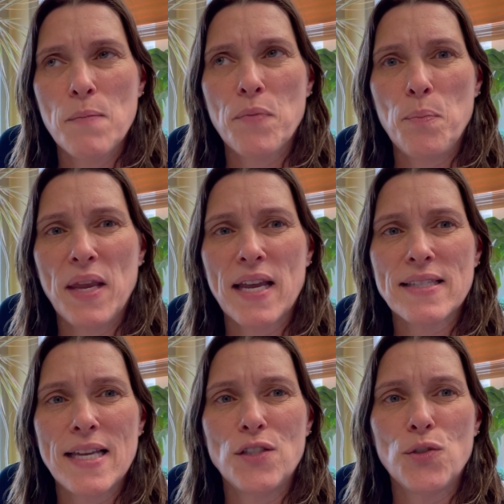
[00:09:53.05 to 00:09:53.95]
But because
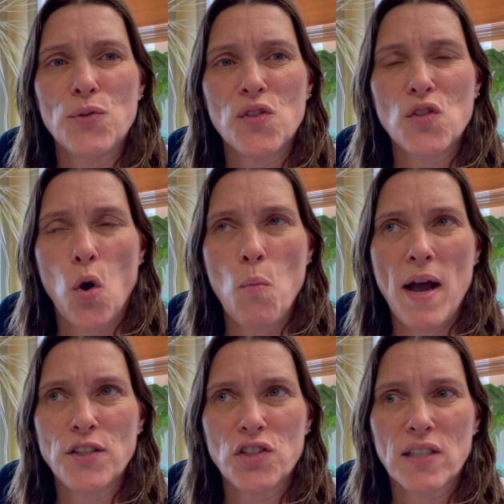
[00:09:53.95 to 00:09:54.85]
I do so
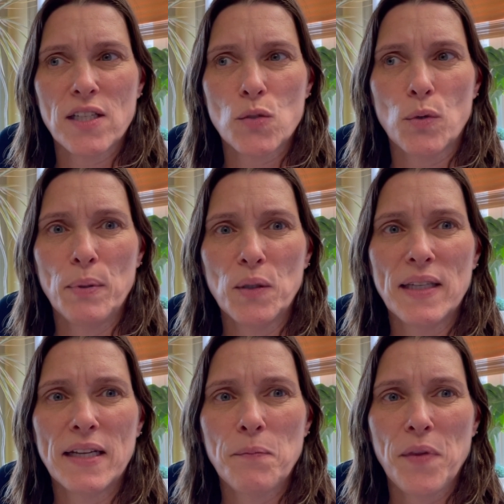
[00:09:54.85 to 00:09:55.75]
much, because we're
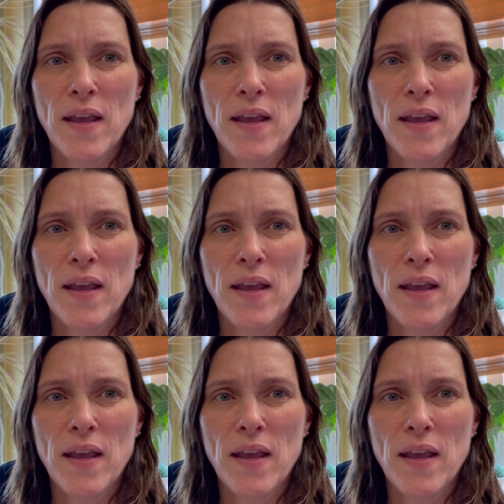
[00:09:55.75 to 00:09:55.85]
building,